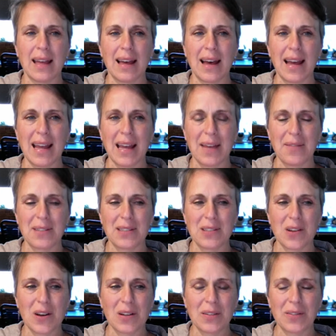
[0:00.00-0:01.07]
I have a
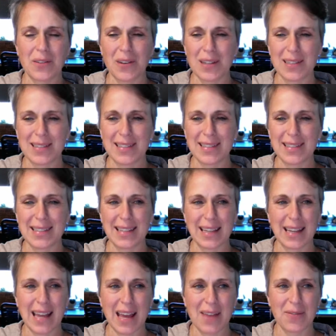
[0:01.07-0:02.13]
song for us to
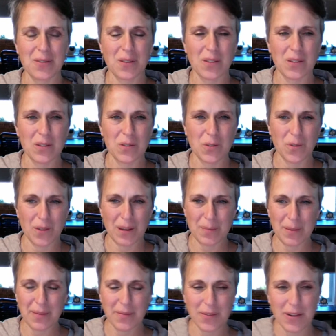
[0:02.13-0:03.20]
sing after the story,
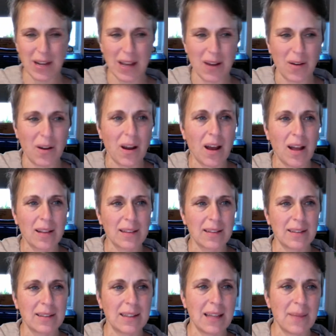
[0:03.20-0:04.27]
but for now,
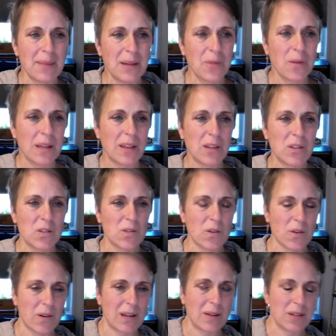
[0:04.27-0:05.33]
let me read the
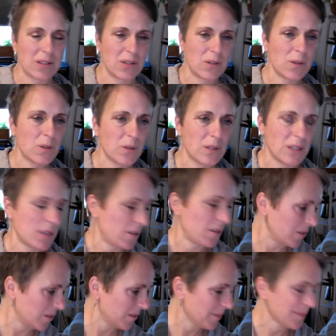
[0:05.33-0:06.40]
story to
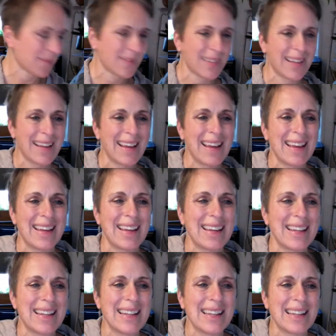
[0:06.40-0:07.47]
you.
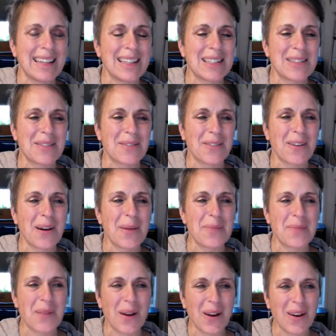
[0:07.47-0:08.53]
It is
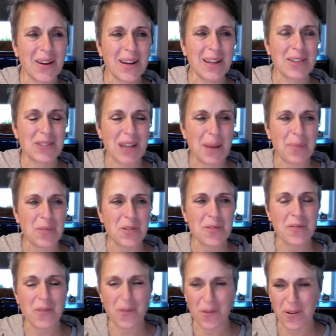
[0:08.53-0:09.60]
from Mark chapter
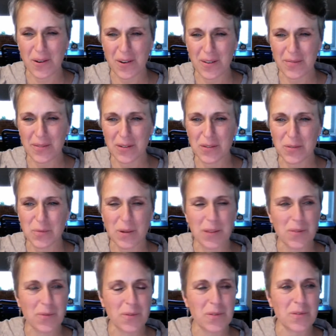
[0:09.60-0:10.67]
4, verse
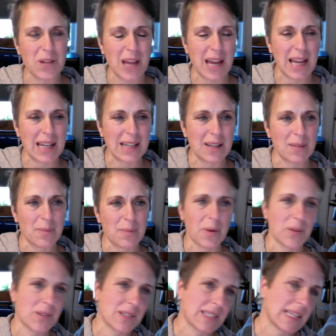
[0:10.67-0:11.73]
1 through 9.
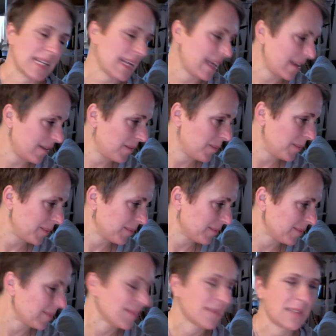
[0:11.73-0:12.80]
Pearl's going to help
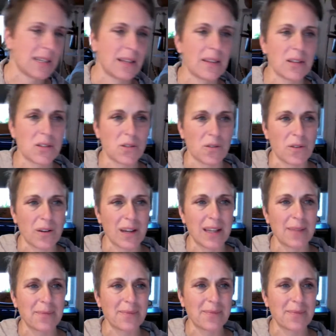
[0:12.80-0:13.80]
tell the story.